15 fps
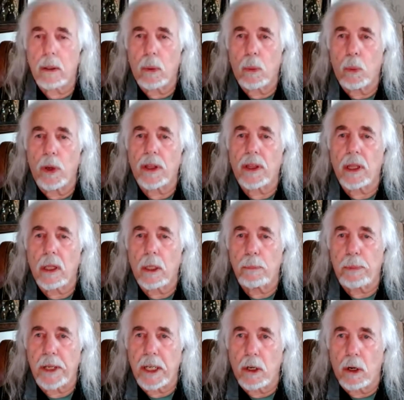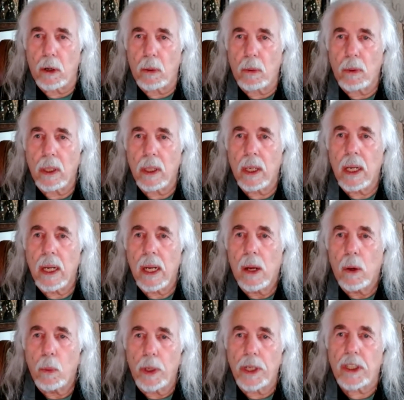with the libido,
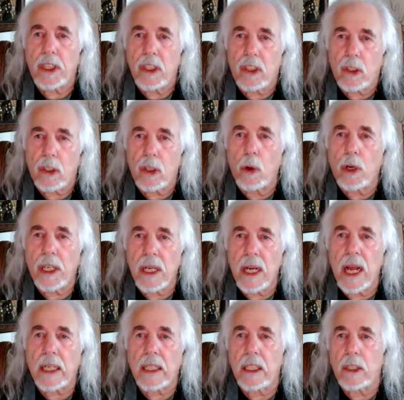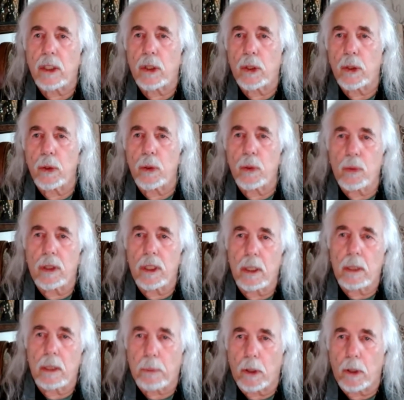which is so connected to
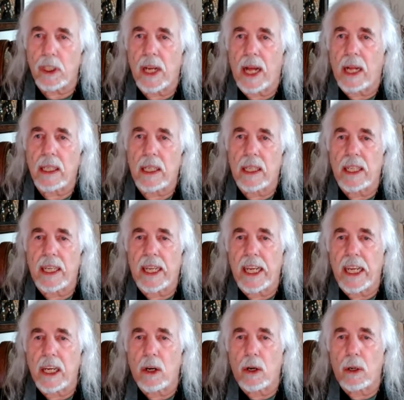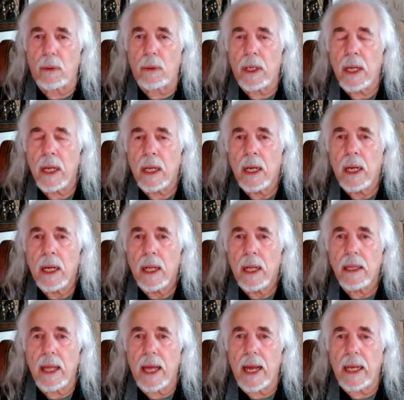the personality and the ego
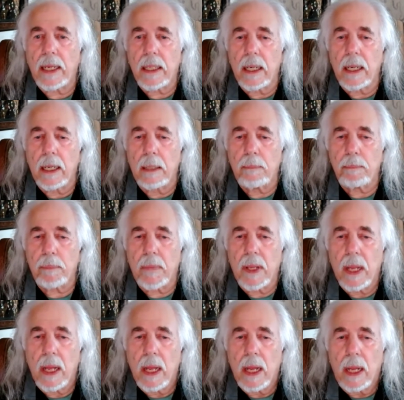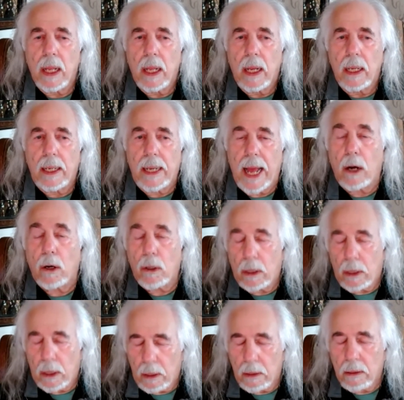that now
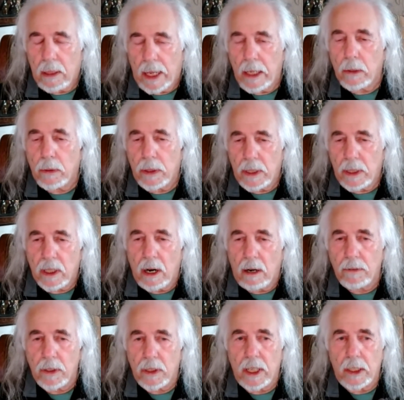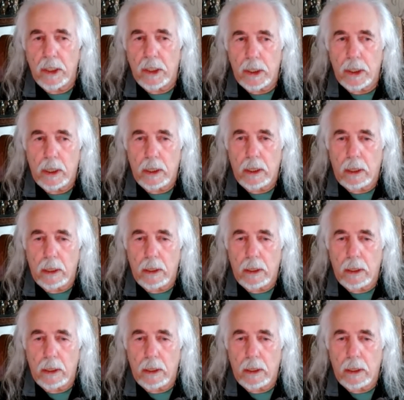later in this conversation,